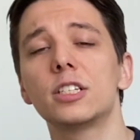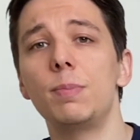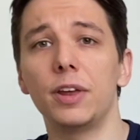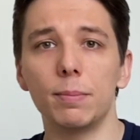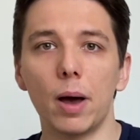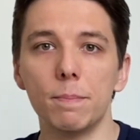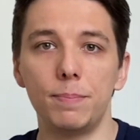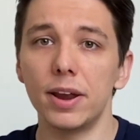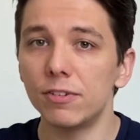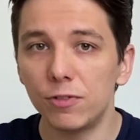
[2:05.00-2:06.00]
speaking about
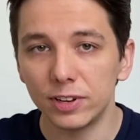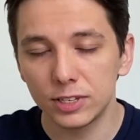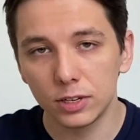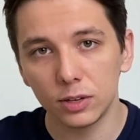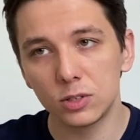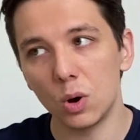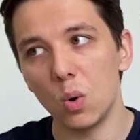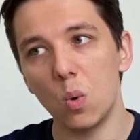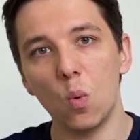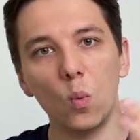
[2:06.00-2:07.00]
benefits,
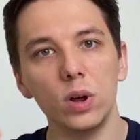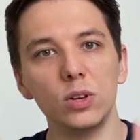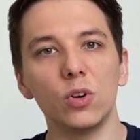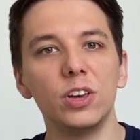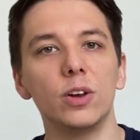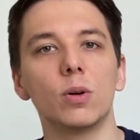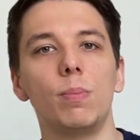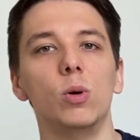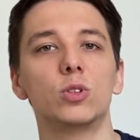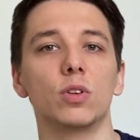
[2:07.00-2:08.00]
so when your hero puts